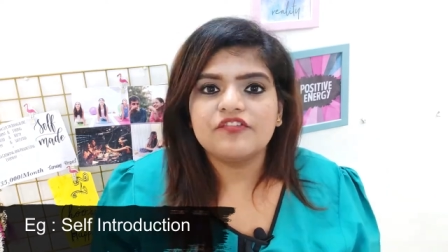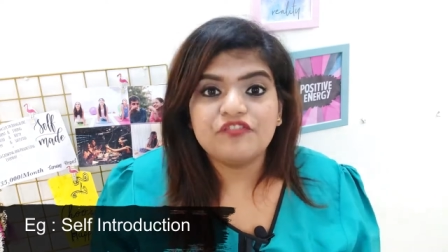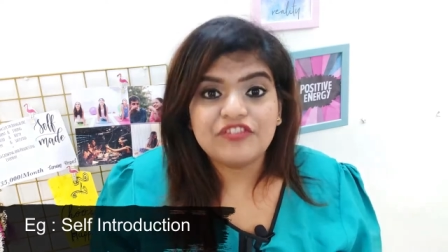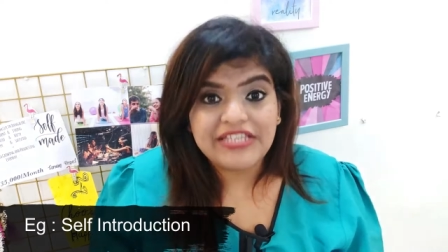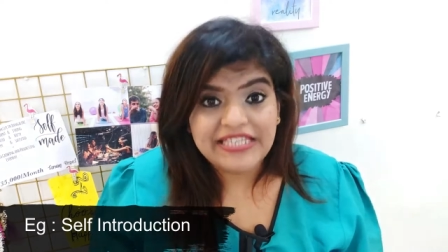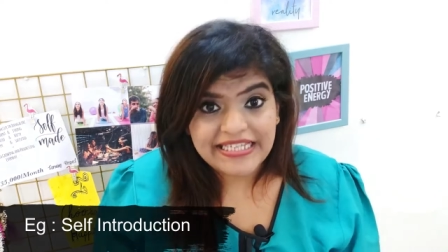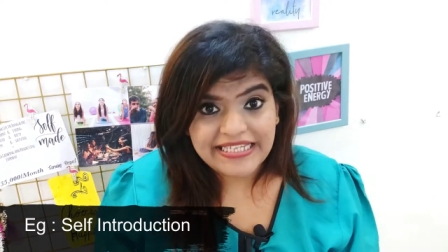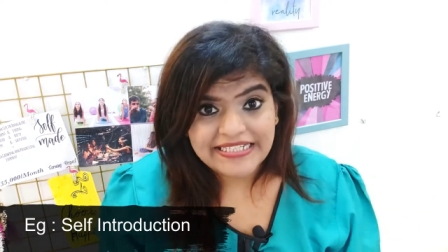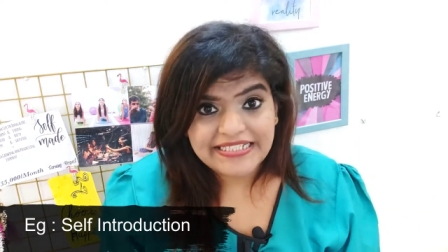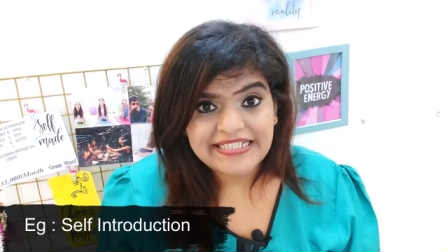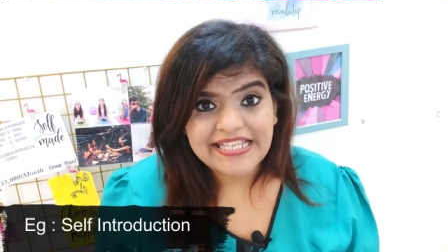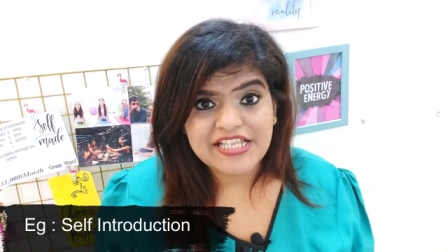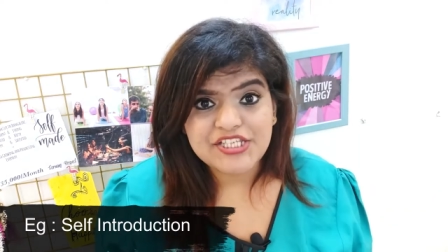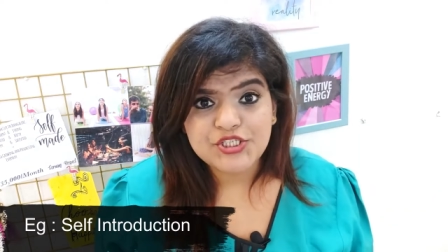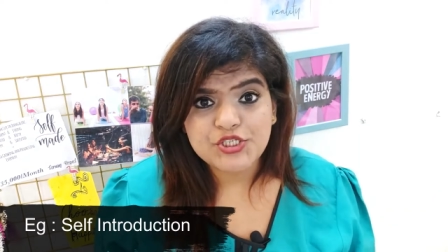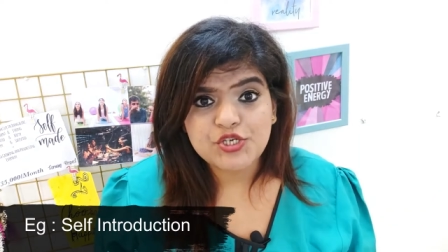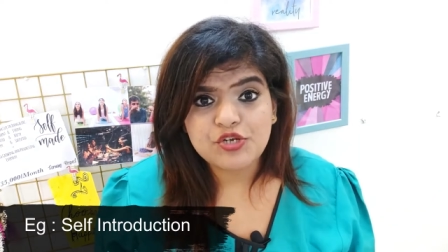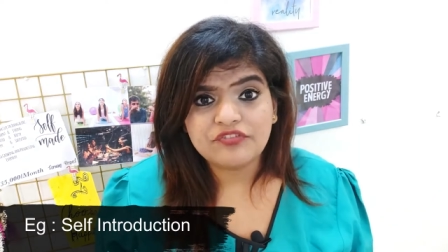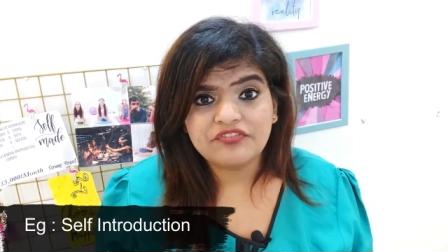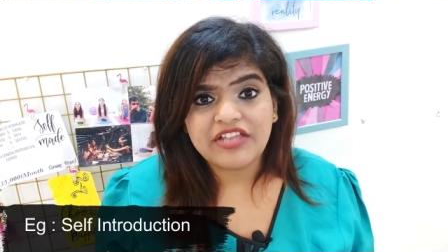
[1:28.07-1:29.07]
With the
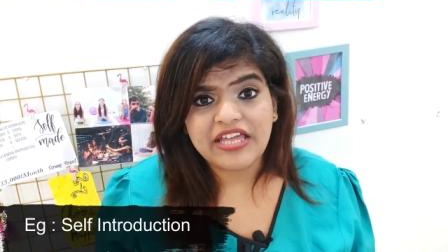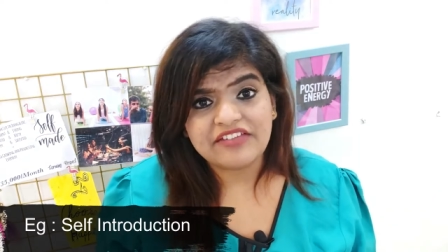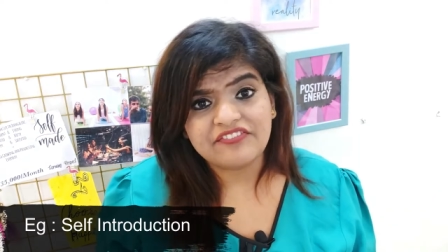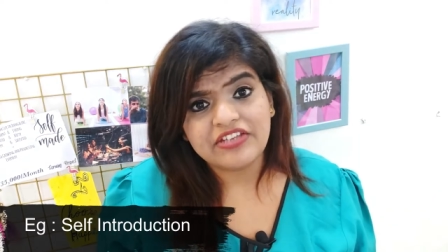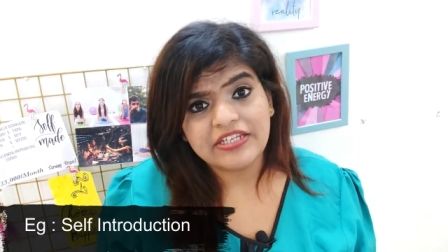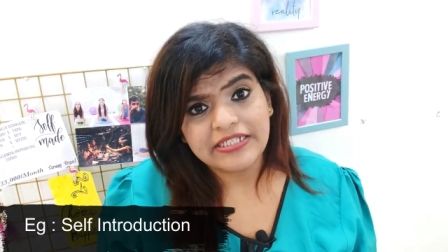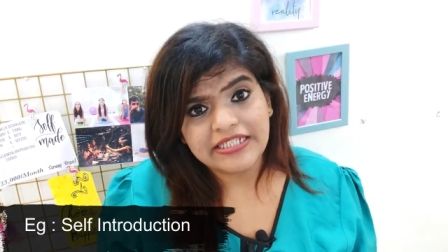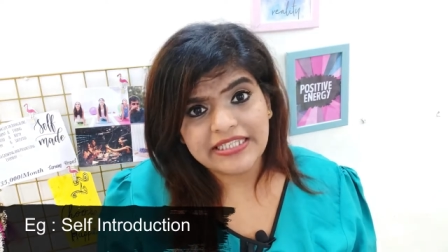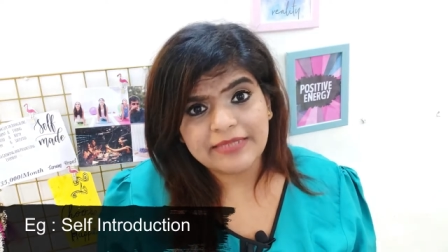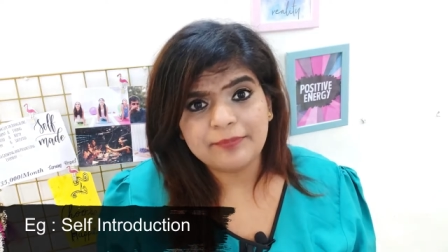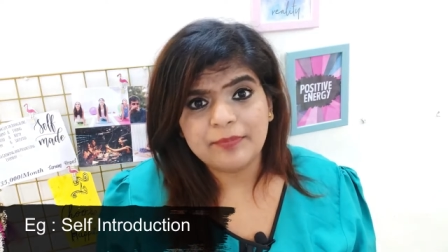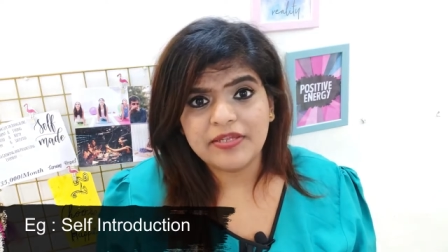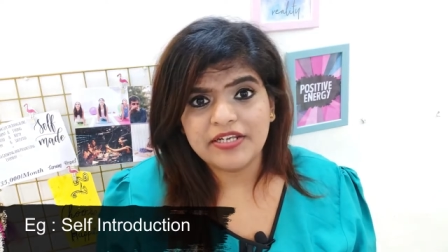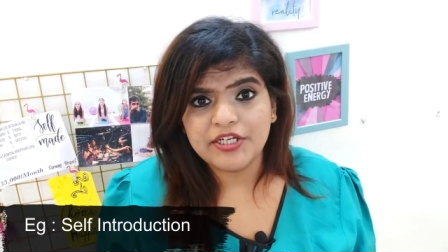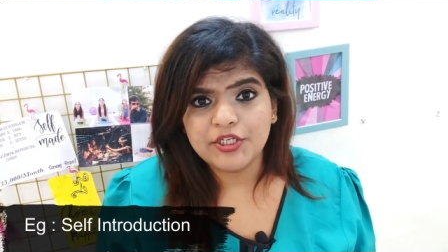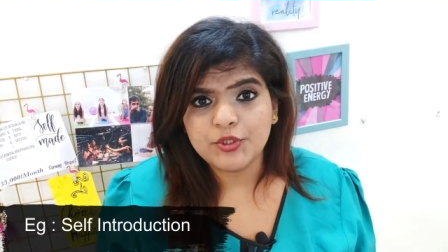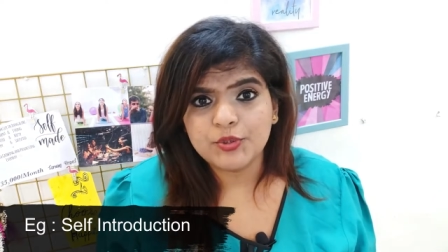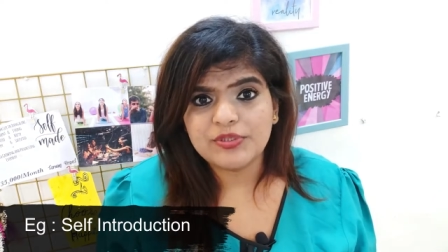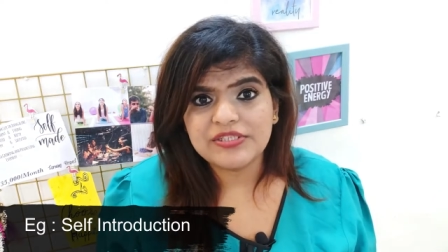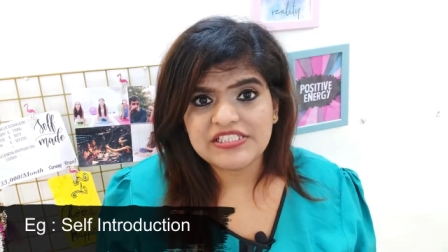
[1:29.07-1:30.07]
intention of diving deeper
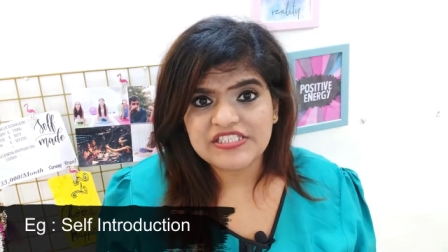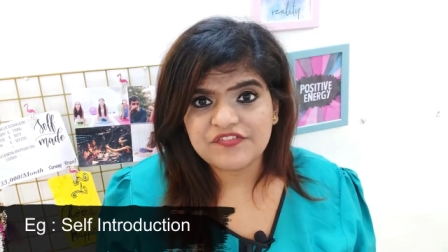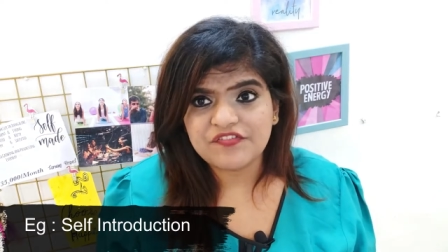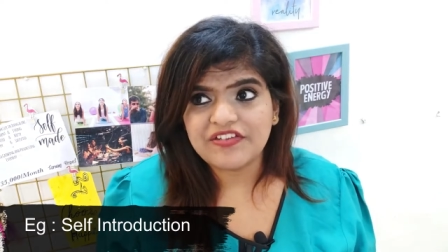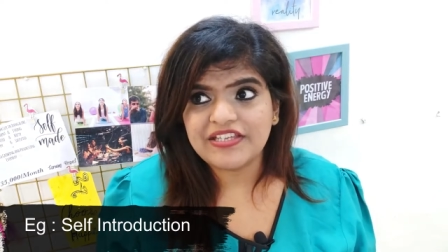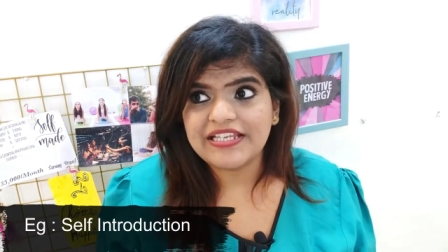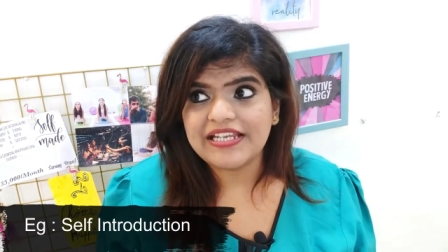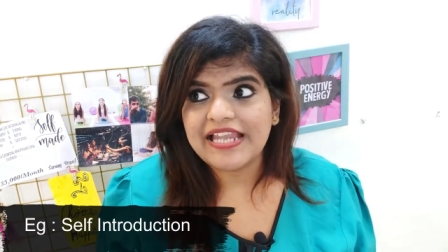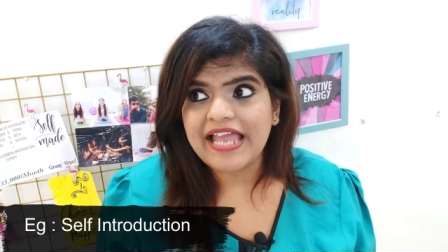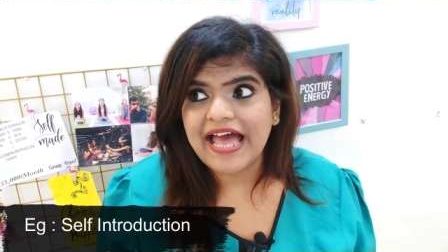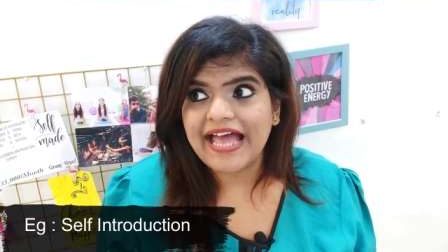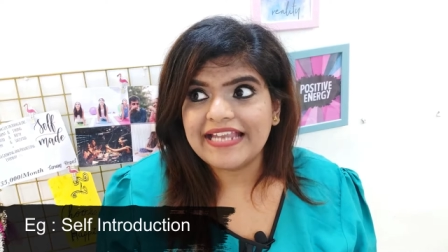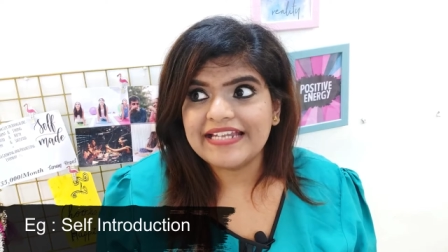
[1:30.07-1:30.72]
into this field,